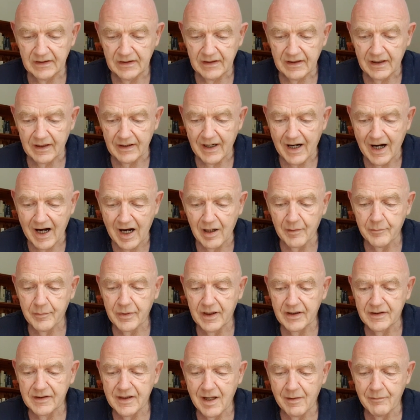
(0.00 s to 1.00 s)
And hard by
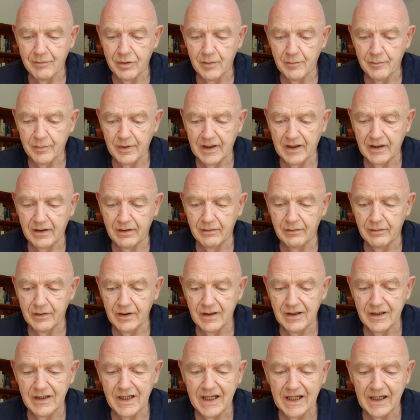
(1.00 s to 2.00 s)
Temple Bar,
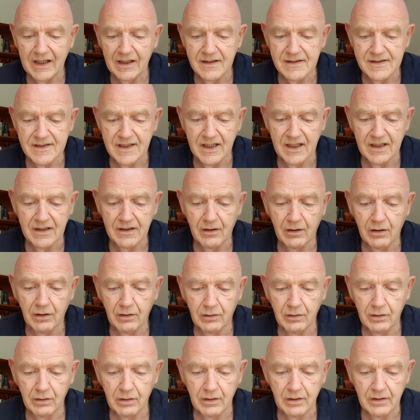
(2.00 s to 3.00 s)
in Lincoln's Inn
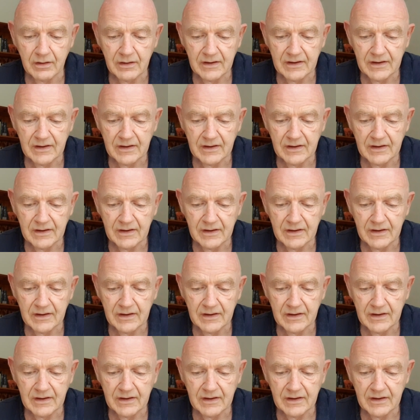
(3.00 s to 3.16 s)
Hall,